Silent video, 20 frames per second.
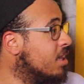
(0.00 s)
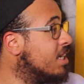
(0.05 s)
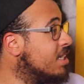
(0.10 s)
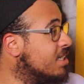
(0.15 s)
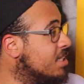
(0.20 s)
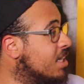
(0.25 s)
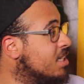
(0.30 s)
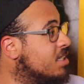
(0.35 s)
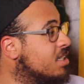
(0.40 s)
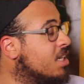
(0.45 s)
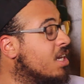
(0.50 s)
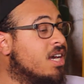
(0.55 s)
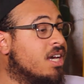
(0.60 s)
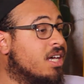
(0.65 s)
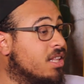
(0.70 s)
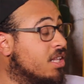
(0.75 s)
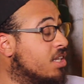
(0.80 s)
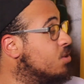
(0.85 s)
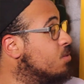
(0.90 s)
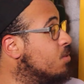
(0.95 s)

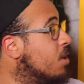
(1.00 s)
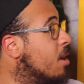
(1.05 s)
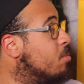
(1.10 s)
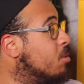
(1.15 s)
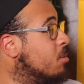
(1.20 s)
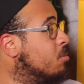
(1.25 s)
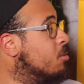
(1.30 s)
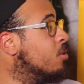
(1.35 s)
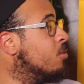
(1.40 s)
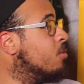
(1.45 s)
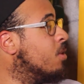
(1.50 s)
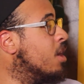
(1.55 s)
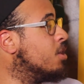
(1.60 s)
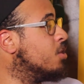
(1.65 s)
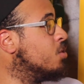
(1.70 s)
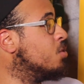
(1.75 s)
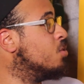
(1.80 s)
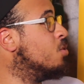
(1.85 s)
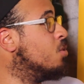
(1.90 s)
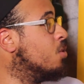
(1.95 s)
unless you got people
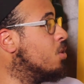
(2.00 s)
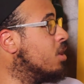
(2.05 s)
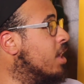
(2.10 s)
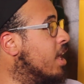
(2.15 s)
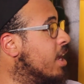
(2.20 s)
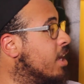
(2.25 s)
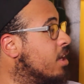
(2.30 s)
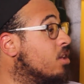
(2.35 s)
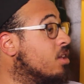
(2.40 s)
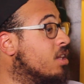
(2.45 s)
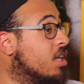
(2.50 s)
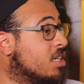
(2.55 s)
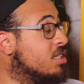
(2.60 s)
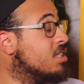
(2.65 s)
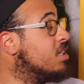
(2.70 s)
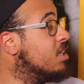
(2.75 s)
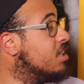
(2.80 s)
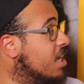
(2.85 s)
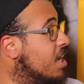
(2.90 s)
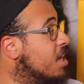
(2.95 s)
around you who are like
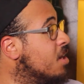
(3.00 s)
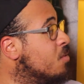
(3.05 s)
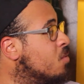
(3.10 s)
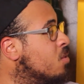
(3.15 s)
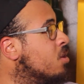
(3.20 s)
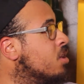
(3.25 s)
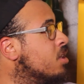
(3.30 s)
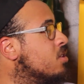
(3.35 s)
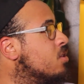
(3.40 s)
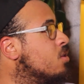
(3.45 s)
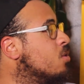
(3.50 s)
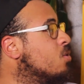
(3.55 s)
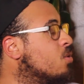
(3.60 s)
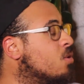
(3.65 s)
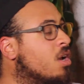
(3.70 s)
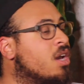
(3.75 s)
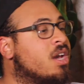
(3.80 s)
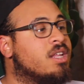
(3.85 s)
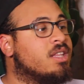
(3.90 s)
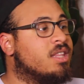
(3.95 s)
that's day ones
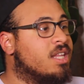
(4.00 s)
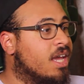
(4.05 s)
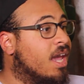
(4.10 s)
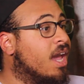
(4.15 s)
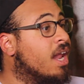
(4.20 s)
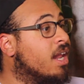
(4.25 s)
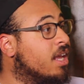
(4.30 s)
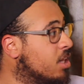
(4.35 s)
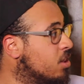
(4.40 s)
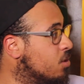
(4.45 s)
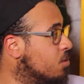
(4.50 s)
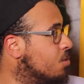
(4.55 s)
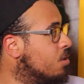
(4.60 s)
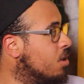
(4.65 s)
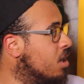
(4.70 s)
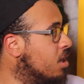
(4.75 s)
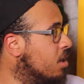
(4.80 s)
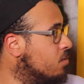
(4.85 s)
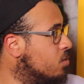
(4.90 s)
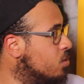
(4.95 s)
who they kind of get the
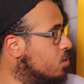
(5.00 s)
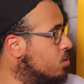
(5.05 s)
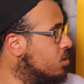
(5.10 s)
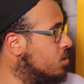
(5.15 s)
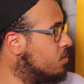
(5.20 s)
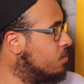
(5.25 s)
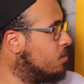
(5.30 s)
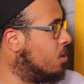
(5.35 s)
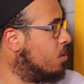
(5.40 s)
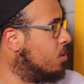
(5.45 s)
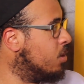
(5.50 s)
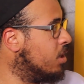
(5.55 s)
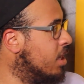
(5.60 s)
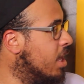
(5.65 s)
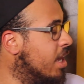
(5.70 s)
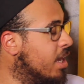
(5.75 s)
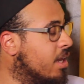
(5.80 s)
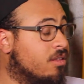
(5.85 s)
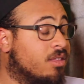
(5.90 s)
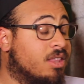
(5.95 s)
creative juices
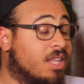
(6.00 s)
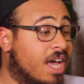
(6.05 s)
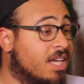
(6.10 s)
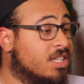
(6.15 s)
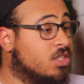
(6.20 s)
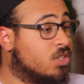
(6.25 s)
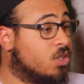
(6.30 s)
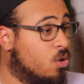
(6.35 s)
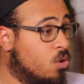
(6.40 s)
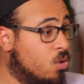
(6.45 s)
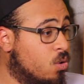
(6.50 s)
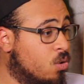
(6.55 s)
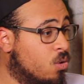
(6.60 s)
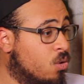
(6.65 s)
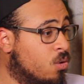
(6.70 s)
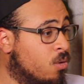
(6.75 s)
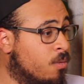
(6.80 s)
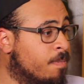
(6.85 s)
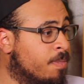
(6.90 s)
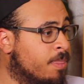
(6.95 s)
flowing. Like that's
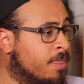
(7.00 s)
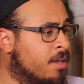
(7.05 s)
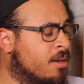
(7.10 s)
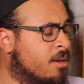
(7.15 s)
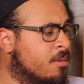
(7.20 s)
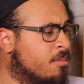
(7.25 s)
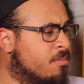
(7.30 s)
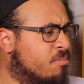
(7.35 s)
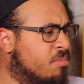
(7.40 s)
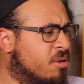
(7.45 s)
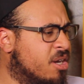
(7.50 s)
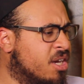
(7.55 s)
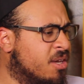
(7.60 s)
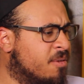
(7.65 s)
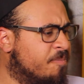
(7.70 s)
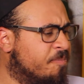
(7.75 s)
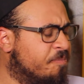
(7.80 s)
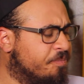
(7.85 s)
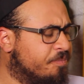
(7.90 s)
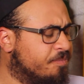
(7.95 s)
cool,
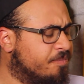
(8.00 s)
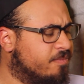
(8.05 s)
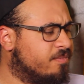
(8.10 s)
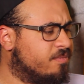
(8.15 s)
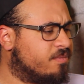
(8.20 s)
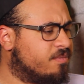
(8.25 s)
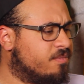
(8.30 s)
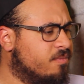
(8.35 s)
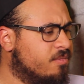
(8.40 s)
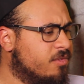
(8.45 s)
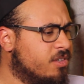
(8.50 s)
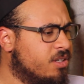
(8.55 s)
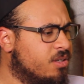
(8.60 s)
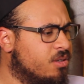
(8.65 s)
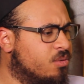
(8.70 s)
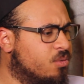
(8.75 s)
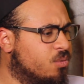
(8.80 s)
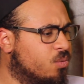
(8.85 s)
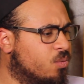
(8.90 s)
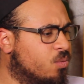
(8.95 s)
but
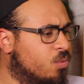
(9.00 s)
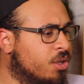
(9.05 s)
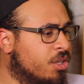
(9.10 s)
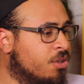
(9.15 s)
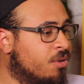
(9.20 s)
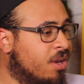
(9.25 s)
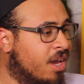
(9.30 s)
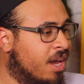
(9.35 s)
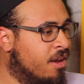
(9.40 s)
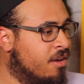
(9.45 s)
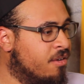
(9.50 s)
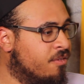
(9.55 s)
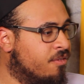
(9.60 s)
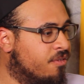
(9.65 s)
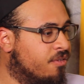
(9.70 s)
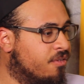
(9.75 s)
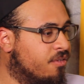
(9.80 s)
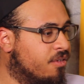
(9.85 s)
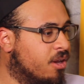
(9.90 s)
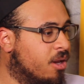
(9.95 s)
when you
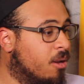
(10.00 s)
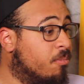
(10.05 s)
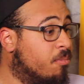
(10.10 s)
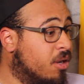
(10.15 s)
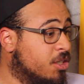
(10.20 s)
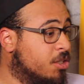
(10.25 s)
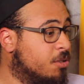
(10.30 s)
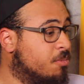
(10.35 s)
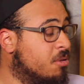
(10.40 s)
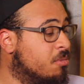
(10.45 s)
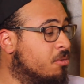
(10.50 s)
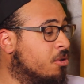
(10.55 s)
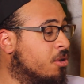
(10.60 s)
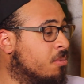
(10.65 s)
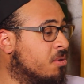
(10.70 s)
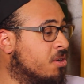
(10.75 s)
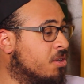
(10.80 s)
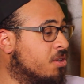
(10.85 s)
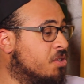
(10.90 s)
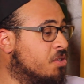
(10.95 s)
have a bunch of people
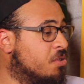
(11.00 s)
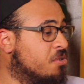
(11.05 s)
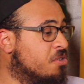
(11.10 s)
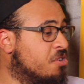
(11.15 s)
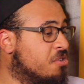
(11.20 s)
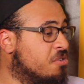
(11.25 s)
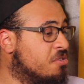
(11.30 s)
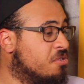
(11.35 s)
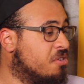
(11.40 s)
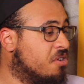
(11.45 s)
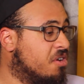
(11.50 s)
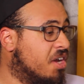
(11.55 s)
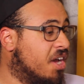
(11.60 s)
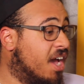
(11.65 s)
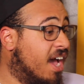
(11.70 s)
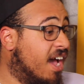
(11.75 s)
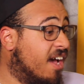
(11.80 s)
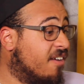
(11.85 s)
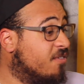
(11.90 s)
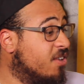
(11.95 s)
come into the studio,
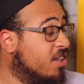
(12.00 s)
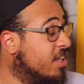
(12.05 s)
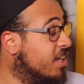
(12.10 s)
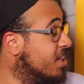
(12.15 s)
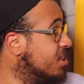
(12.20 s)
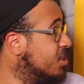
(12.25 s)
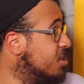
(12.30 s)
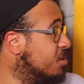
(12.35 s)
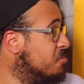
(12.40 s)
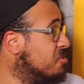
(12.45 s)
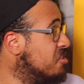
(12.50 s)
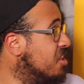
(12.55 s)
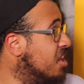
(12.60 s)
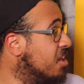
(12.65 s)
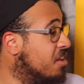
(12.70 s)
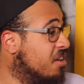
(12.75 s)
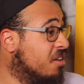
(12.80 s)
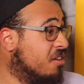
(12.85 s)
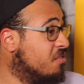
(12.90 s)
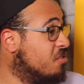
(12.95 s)
I feel like it should be
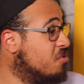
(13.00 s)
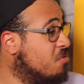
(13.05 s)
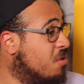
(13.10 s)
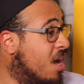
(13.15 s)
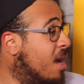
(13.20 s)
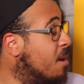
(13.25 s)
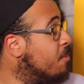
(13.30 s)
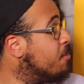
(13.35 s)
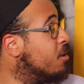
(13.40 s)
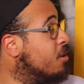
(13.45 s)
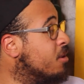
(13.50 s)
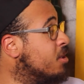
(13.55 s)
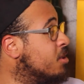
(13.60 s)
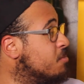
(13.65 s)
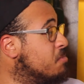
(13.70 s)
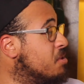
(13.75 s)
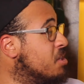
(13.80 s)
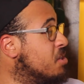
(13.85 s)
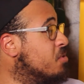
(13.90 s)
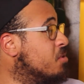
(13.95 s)
like if you hopping on
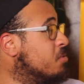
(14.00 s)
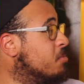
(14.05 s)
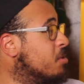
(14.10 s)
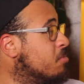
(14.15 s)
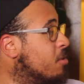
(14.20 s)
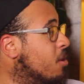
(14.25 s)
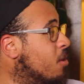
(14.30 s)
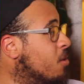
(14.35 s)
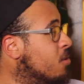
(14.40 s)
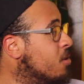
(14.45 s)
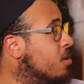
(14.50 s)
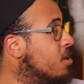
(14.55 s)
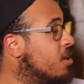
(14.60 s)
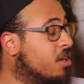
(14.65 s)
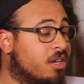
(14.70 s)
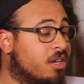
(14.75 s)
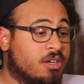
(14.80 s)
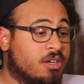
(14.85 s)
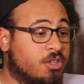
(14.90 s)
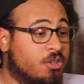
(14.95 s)
this beat with me, bro,
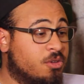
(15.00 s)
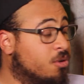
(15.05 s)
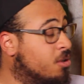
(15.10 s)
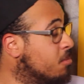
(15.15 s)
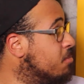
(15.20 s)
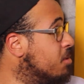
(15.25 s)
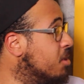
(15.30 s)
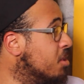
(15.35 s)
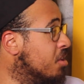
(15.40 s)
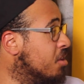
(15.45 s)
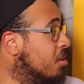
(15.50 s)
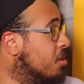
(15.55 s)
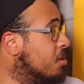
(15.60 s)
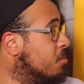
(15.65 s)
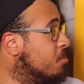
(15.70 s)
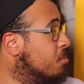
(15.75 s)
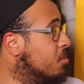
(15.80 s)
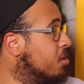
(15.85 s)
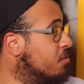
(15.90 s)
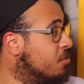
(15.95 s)
you can be here.
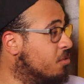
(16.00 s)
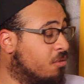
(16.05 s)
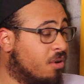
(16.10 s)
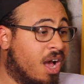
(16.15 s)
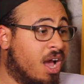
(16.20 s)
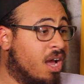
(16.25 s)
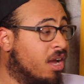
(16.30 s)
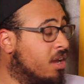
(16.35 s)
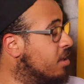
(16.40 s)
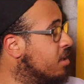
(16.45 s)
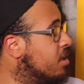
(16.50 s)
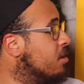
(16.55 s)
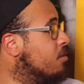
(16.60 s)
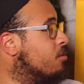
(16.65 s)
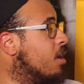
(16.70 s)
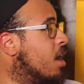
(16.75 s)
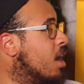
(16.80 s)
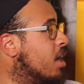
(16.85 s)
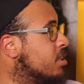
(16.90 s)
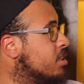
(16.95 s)
But if you're not,
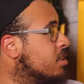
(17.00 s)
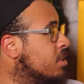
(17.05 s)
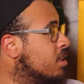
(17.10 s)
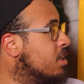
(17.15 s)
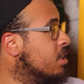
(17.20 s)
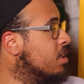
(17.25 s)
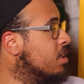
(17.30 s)
kick rocks.